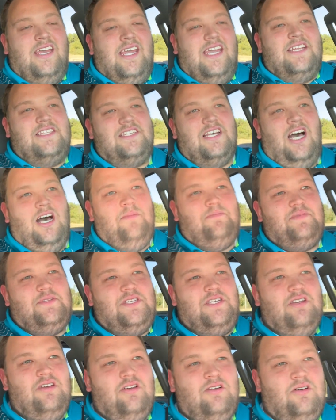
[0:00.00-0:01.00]
It's up
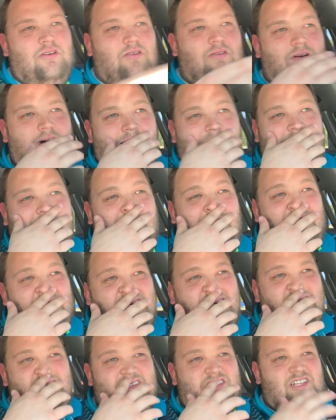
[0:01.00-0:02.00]
to, I
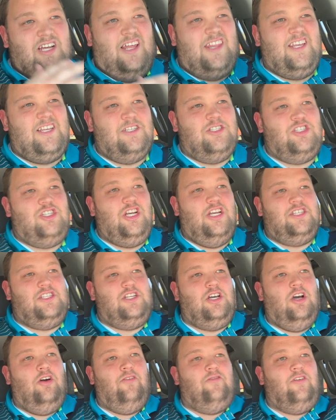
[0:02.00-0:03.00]
think it's
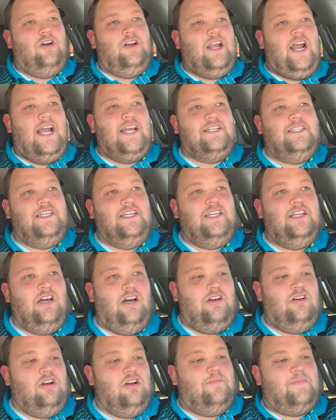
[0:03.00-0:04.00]
just over
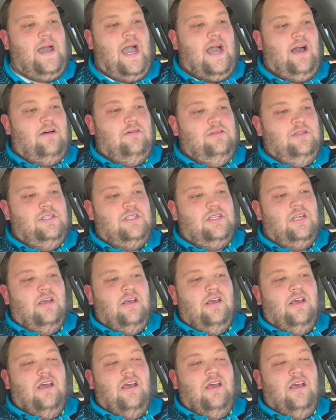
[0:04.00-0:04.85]
1,900 pounds.